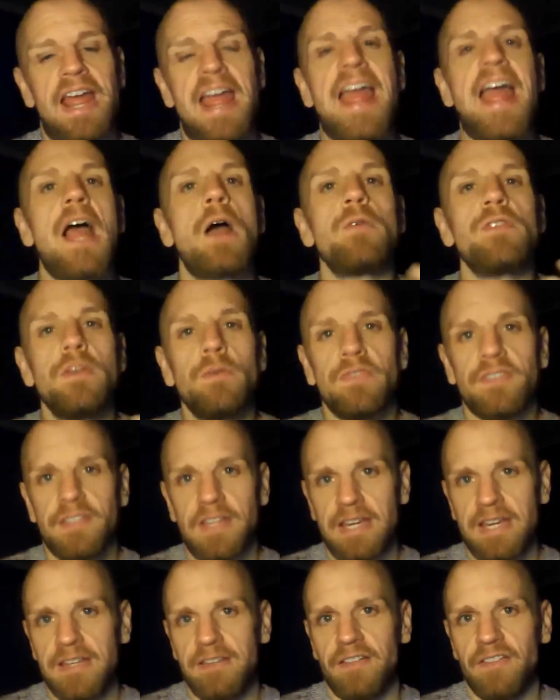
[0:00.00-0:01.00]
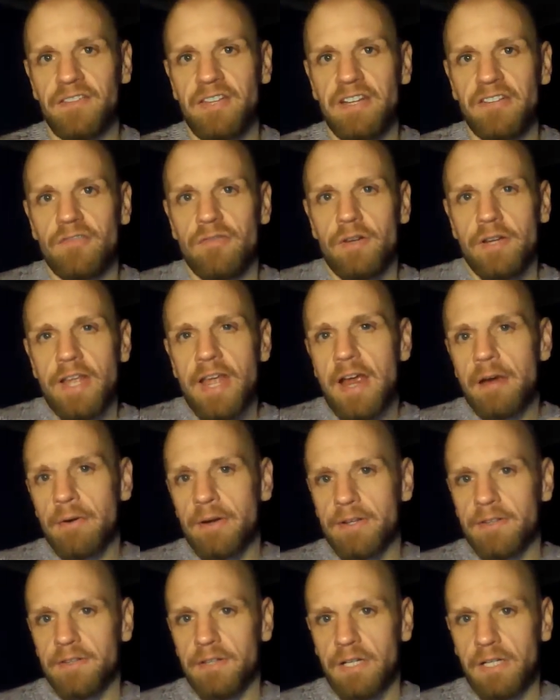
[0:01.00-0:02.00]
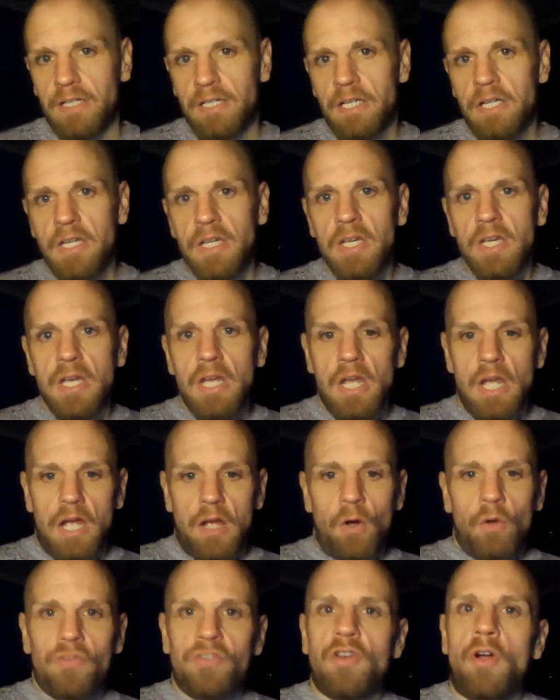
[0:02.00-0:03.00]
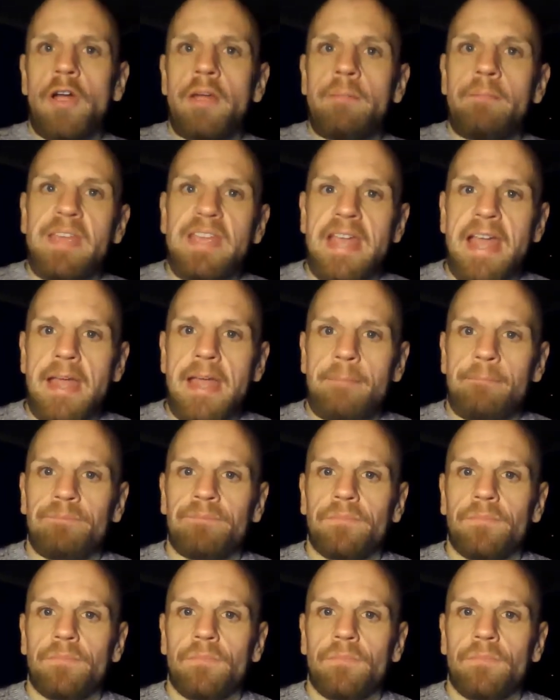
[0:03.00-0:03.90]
how you see the titular character on 9 p.m.